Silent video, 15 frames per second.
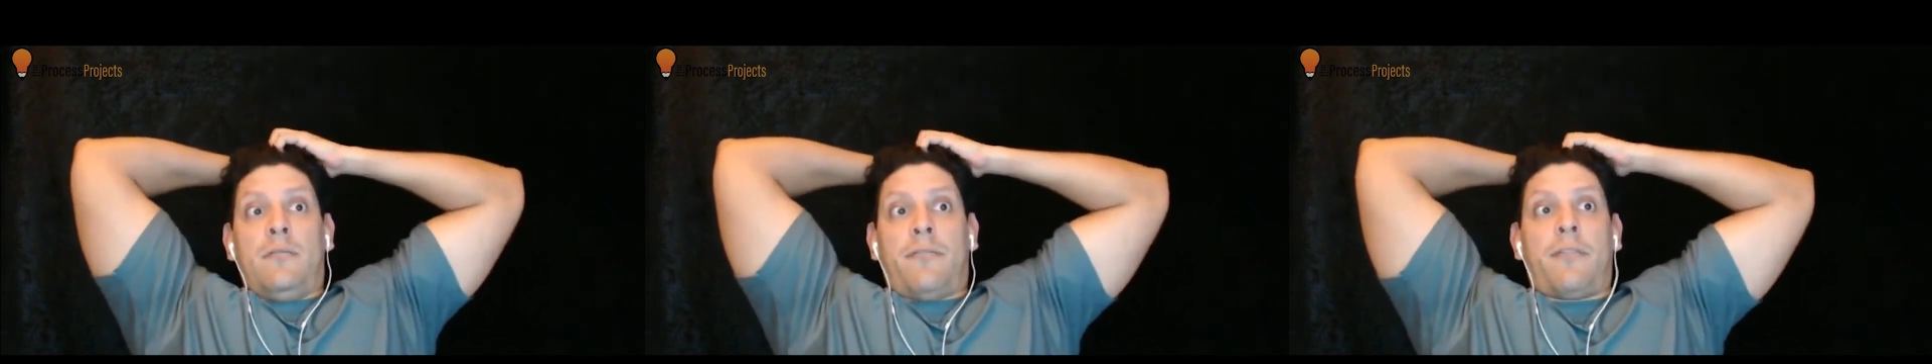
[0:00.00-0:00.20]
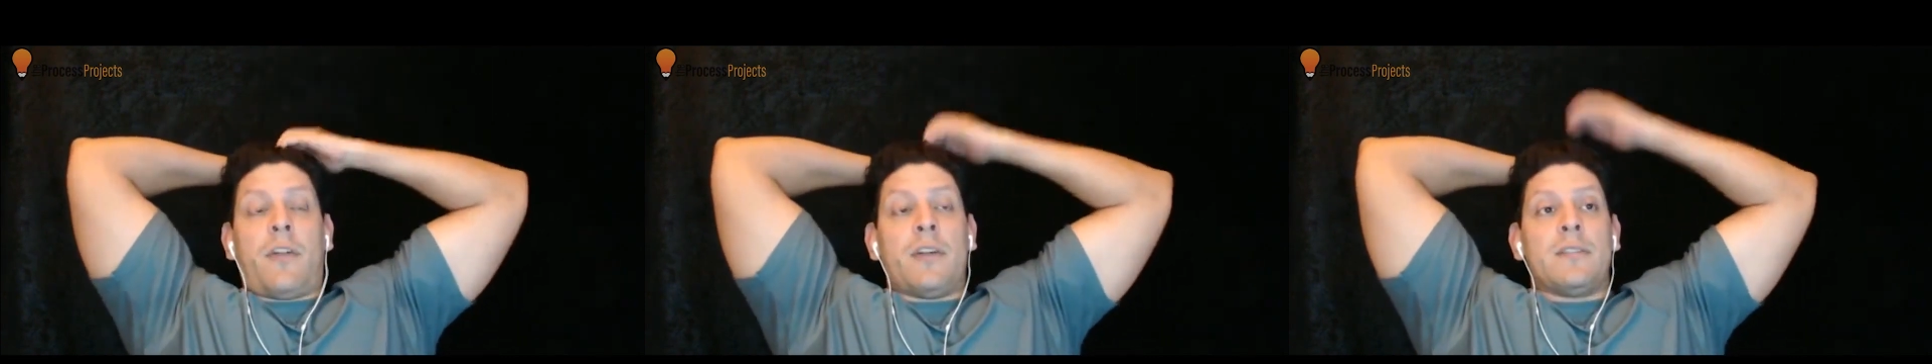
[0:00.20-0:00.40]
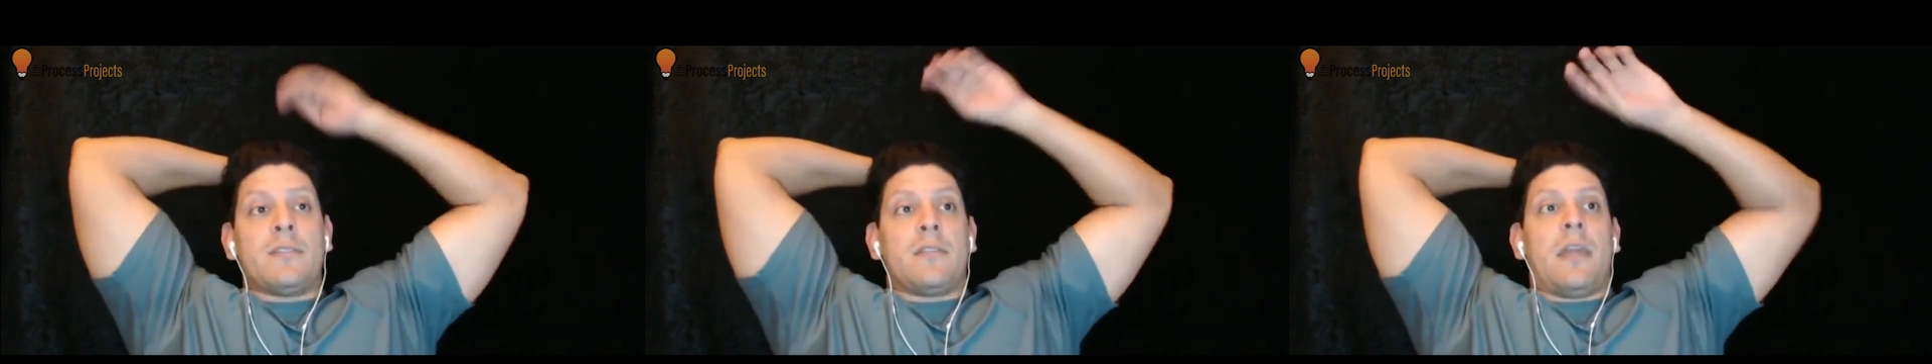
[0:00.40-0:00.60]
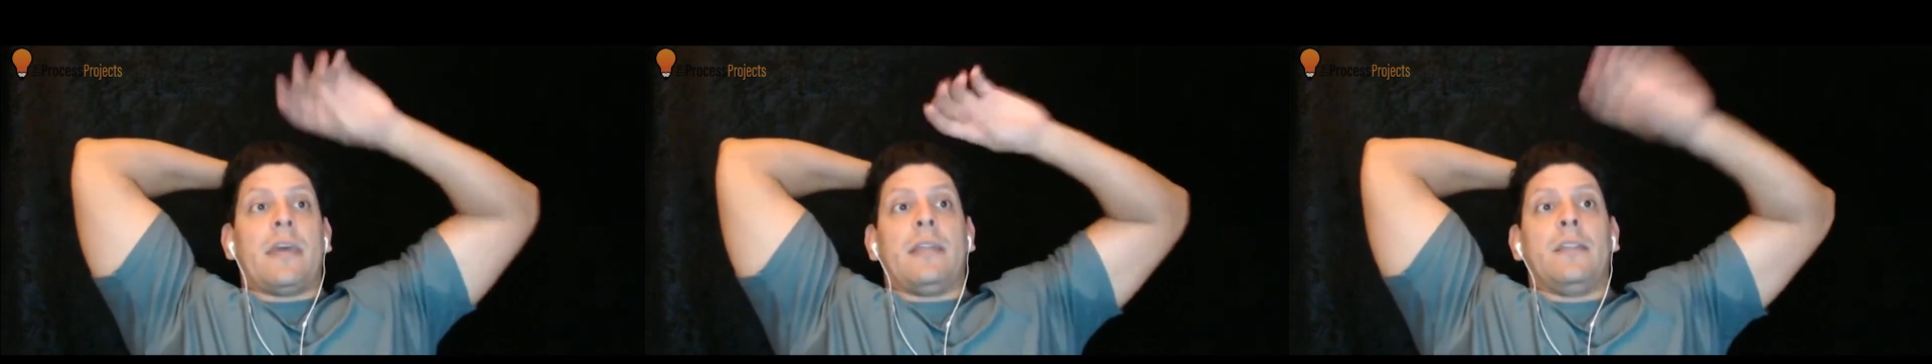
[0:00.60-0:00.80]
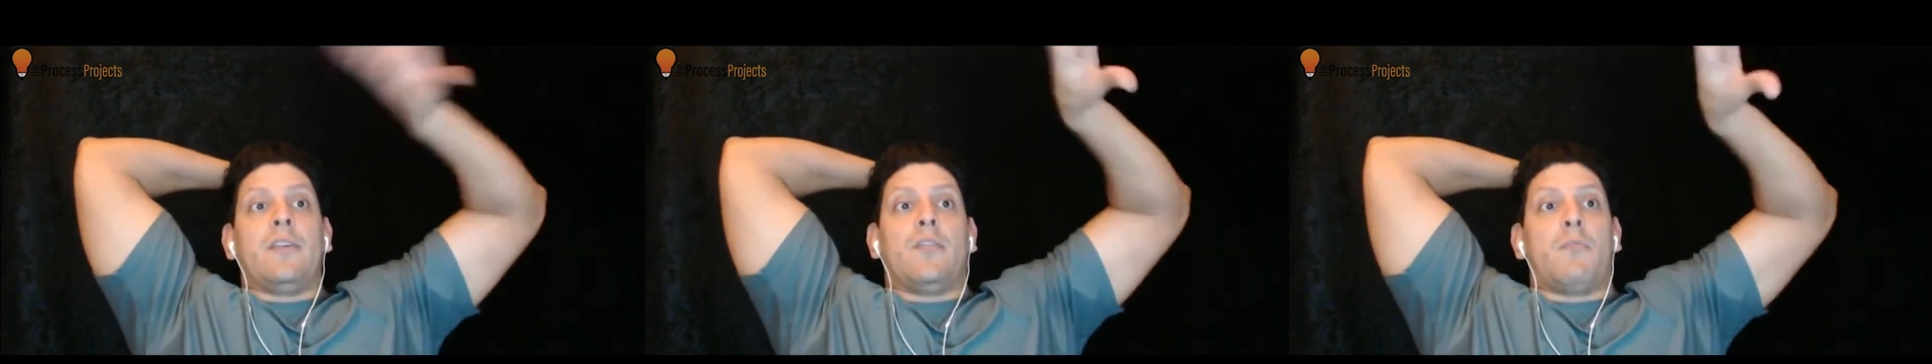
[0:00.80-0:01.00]
friends
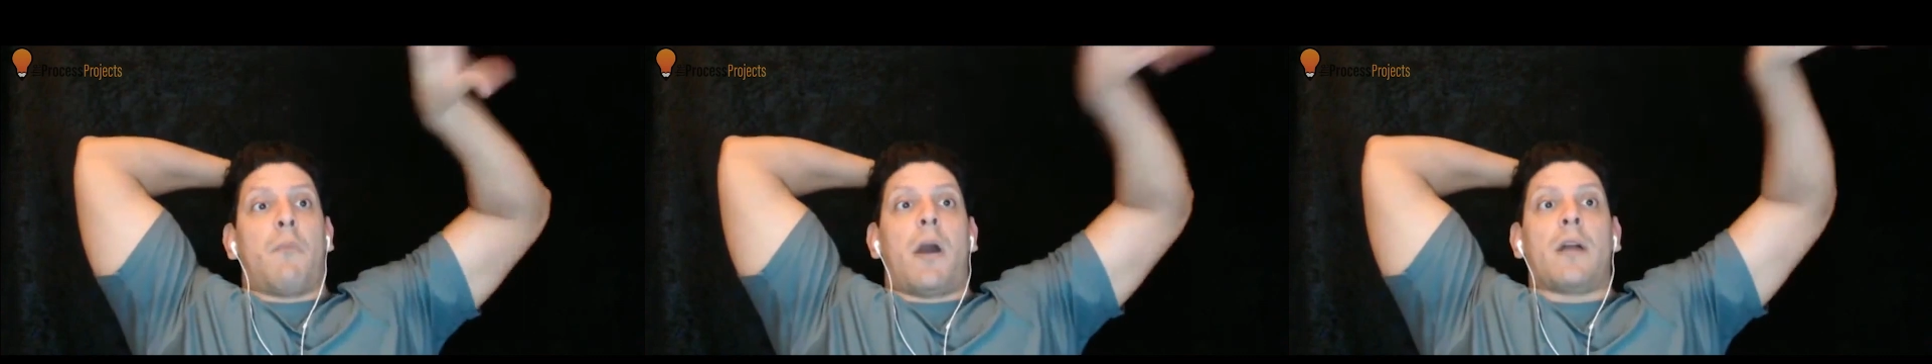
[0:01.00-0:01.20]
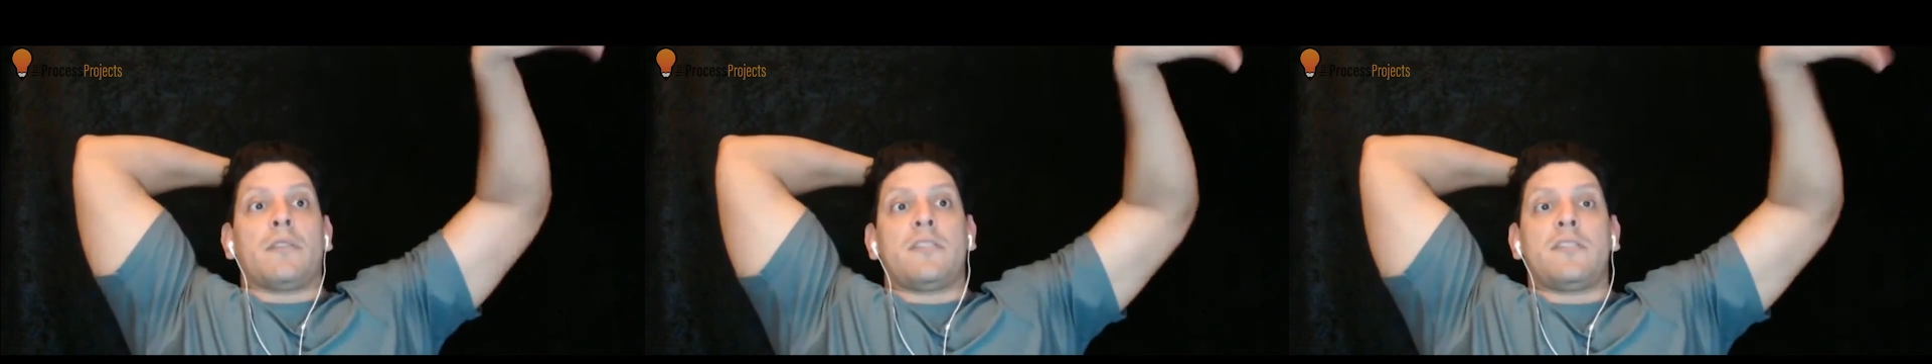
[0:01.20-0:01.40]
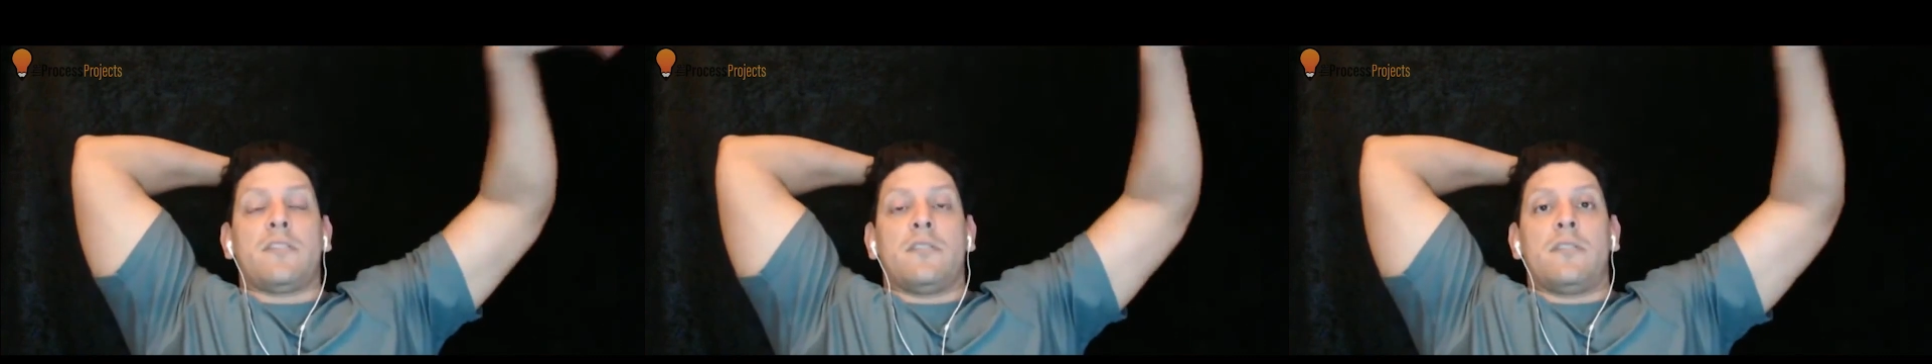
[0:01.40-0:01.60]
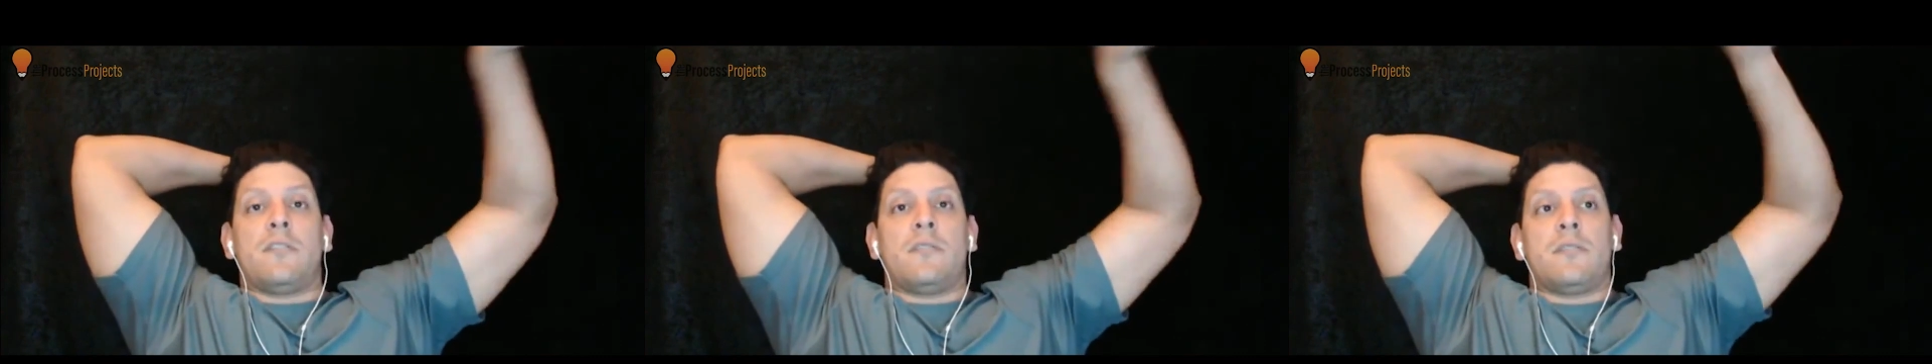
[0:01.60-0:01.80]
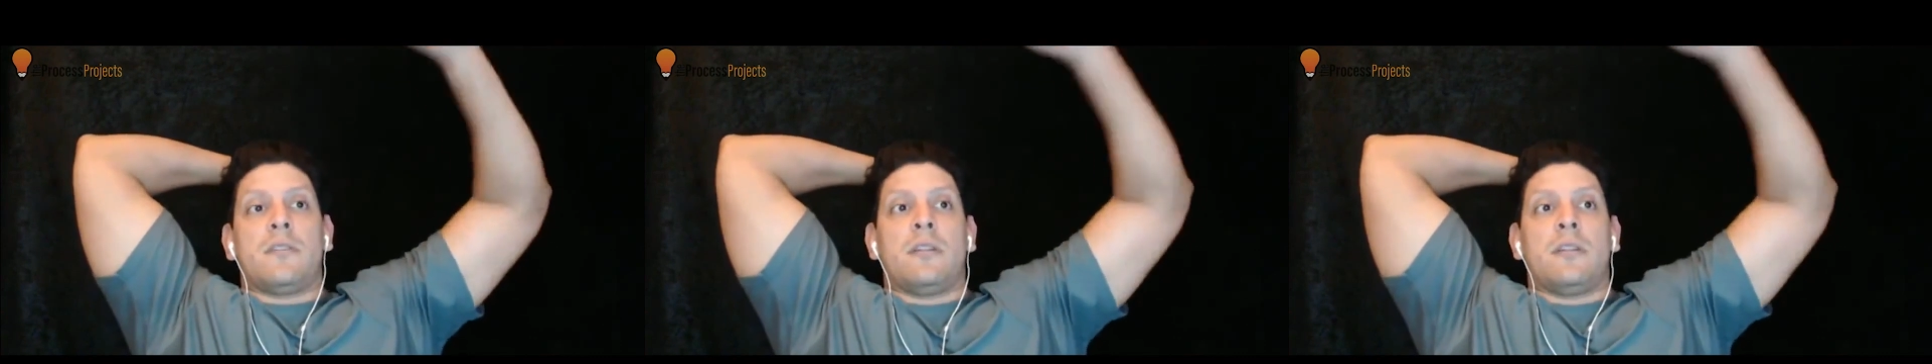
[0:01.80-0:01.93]
like little monsters